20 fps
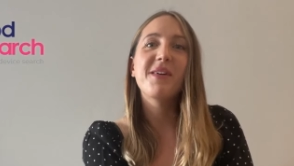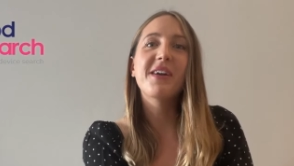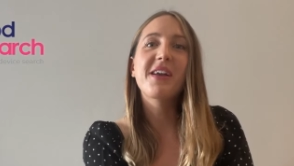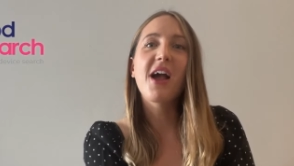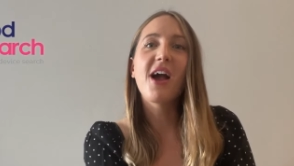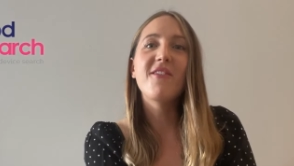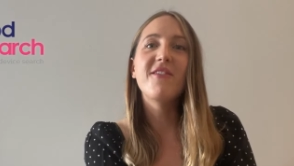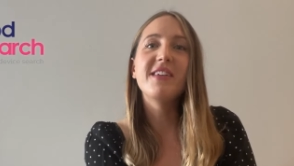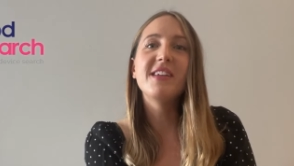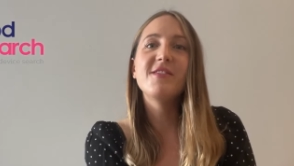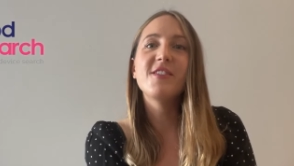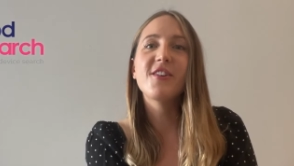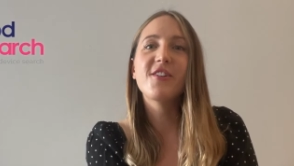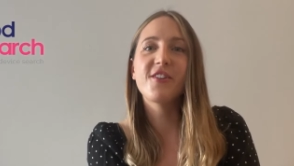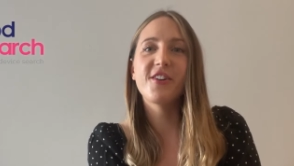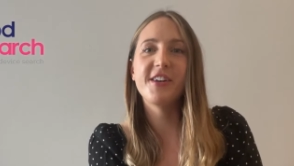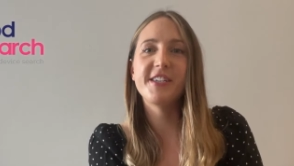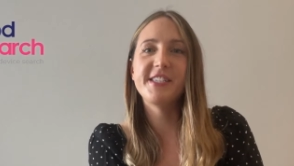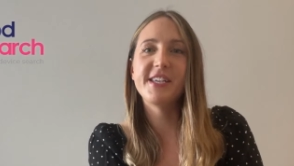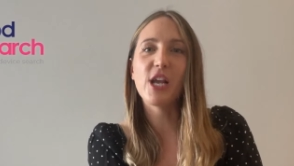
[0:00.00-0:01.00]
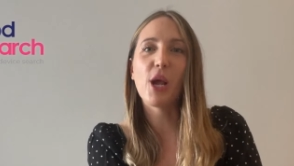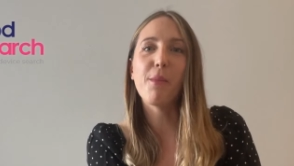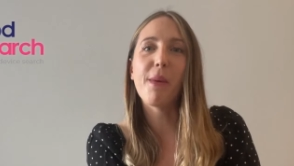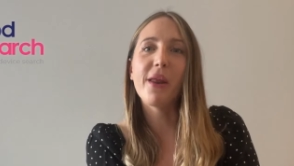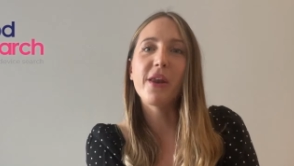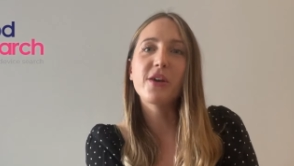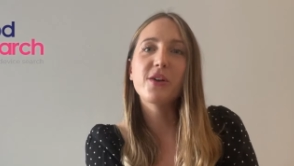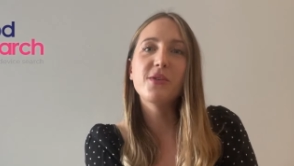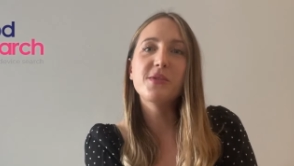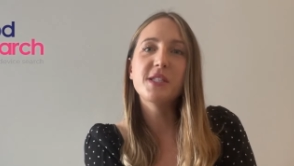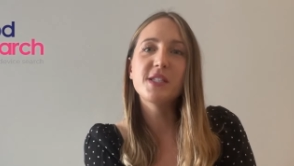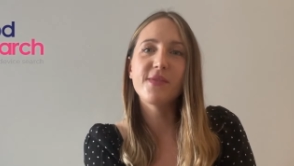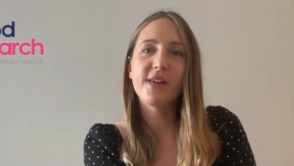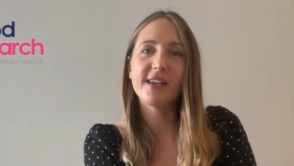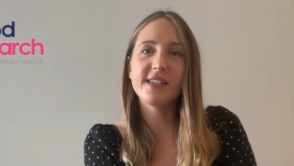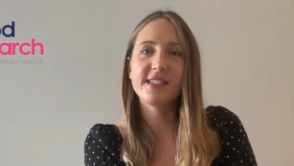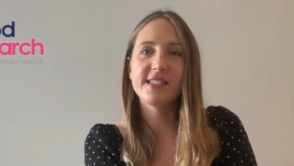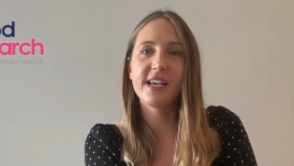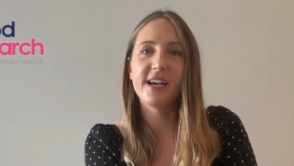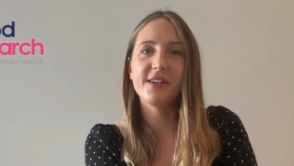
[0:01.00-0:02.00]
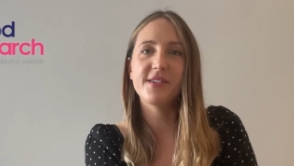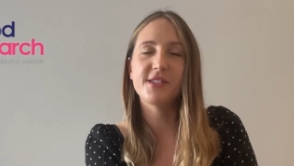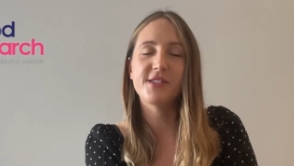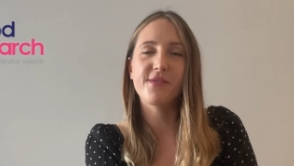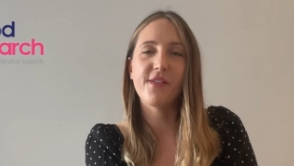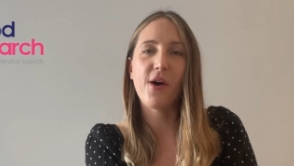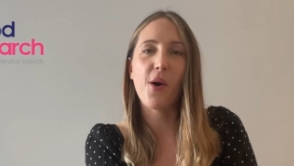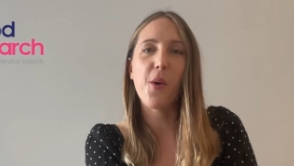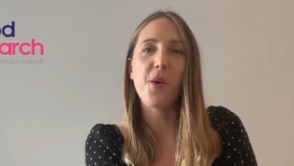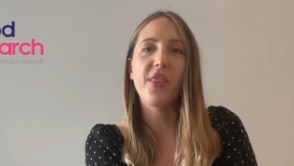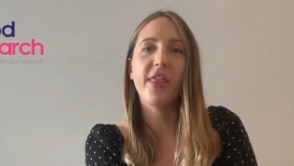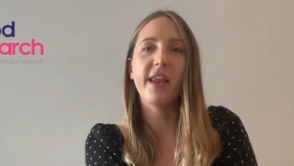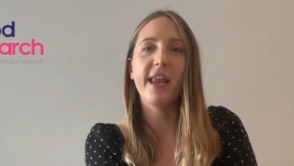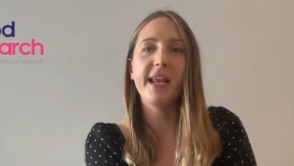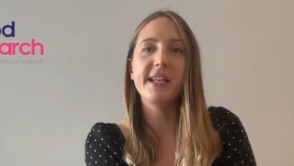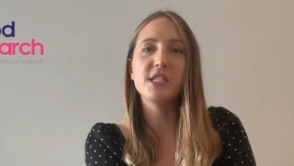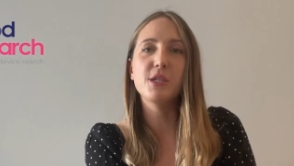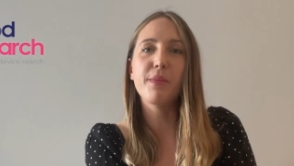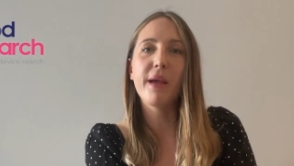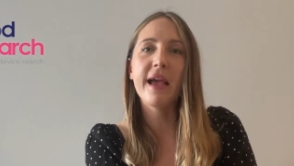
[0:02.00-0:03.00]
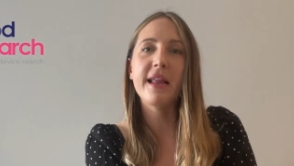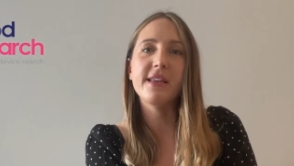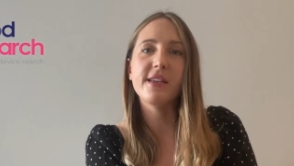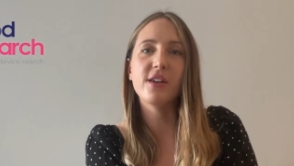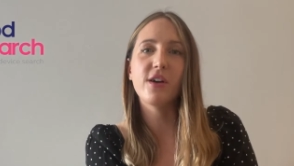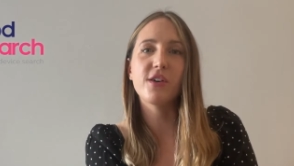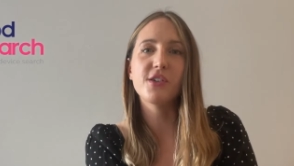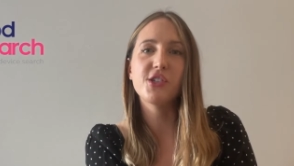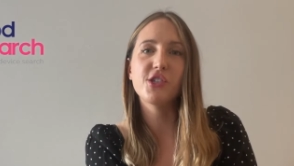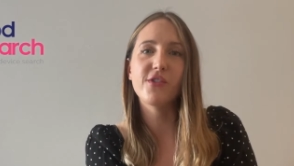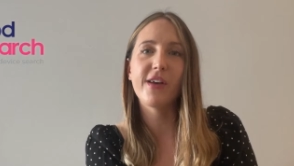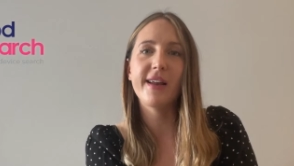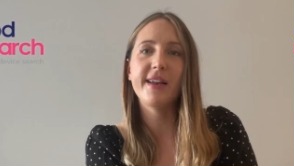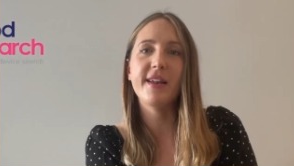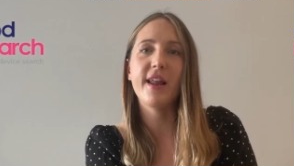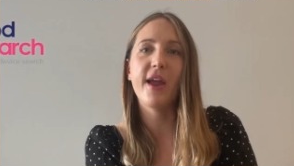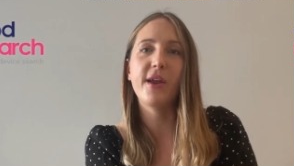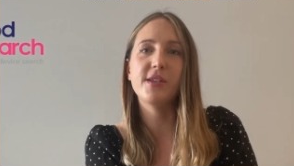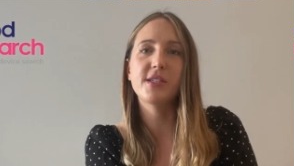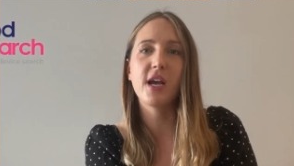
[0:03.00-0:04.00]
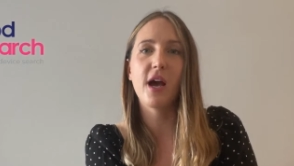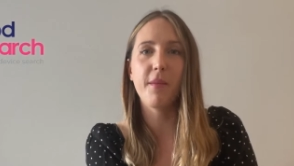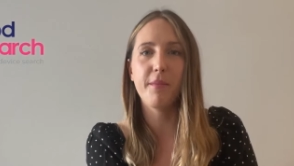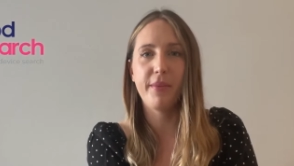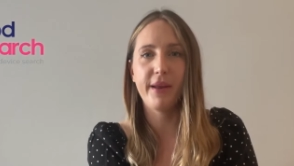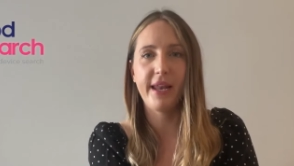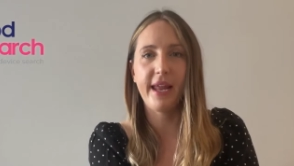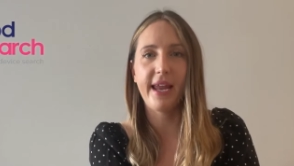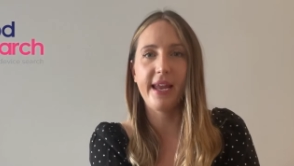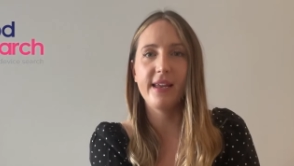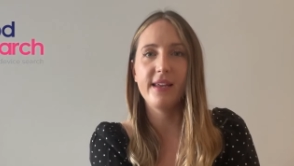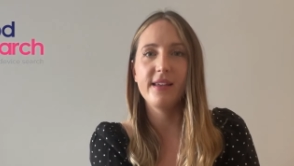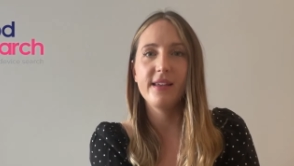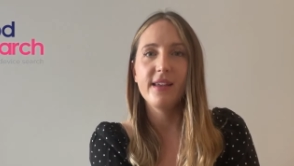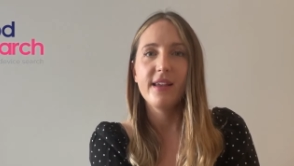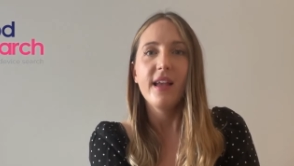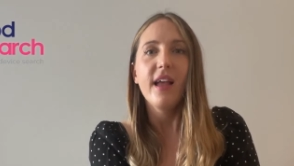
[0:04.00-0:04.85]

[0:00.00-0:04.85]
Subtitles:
We're currently recruiting a medical device sales role with an independent Australian-owned company.